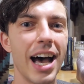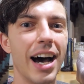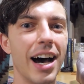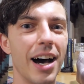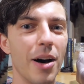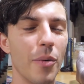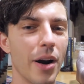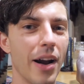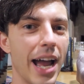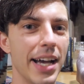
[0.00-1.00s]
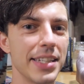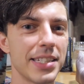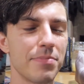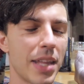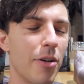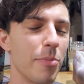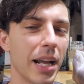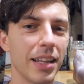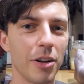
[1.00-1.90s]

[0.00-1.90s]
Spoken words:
whereas that would make a